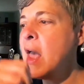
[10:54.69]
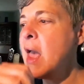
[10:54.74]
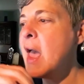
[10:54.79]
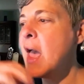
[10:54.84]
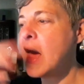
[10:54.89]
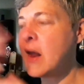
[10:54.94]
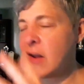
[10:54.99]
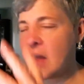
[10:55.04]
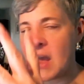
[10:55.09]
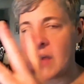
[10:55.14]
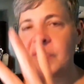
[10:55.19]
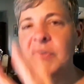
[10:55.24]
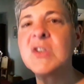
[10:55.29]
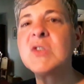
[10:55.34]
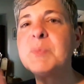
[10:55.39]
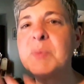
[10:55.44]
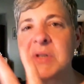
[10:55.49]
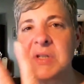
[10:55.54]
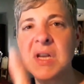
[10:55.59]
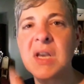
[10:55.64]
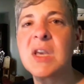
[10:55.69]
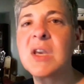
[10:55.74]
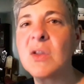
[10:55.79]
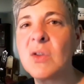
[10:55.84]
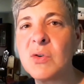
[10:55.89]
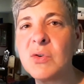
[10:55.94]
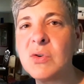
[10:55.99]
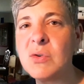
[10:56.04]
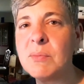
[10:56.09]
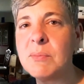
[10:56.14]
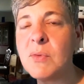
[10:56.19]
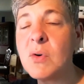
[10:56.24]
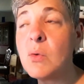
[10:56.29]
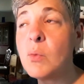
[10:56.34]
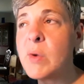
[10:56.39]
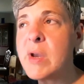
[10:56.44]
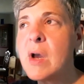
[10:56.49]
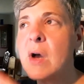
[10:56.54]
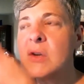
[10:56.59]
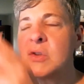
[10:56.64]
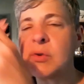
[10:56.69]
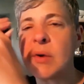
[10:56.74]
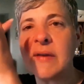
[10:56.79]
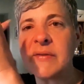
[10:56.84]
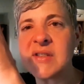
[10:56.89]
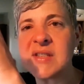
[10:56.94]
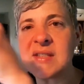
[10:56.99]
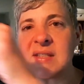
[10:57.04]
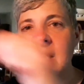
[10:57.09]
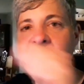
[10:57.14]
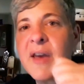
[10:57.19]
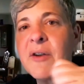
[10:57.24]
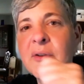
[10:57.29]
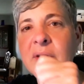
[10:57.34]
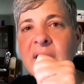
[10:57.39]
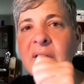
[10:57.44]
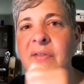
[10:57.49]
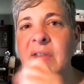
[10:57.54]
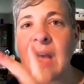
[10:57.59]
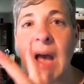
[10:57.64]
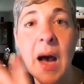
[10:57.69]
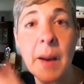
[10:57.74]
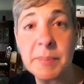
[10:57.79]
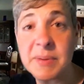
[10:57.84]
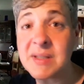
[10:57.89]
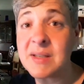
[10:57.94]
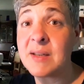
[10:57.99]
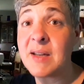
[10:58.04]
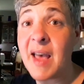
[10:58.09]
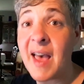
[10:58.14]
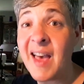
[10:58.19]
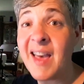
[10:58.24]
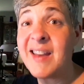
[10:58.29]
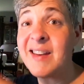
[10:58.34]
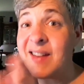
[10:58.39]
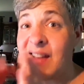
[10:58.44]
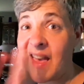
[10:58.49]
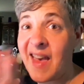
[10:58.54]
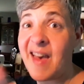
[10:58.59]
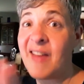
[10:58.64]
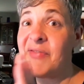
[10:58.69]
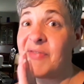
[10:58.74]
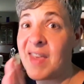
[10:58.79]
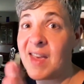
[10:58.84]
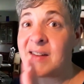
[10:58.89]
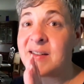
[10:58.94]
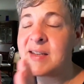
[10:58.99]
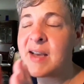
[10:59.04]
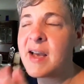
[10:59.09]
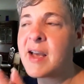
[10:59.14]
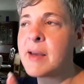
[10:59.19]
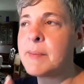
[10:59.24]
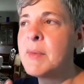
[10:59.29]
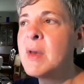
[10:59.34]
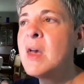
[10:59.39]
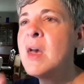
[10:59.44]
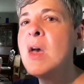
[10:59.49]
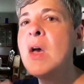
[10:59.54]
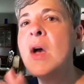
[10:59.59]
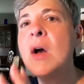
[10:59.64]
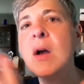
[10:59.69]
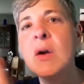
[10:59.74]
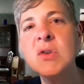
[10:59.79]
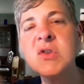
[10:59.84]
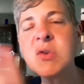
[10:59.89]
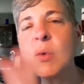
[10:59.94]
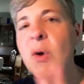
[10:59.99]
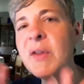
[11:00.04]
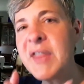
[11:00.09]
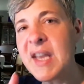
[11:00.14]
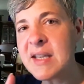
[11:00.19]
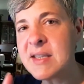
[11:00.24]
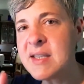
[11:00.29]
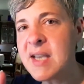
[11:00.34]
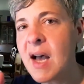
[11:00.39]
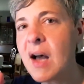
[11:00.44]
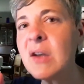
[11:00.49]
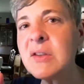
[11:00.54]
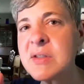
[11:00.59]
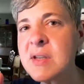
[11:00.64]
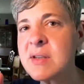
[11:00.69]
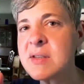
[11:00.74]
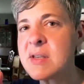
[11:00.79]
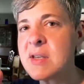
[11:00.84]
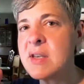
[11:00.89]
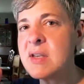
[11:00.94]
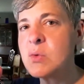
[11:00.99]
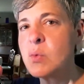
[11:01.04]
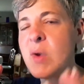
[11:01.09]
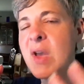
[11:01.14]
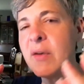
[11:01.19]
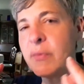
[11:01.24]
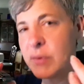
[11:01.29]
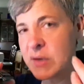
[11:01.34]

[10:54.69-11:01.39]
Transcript: And at this particular new moon, we also have Saturn at the opposite end at that time. And so what that tells us is we have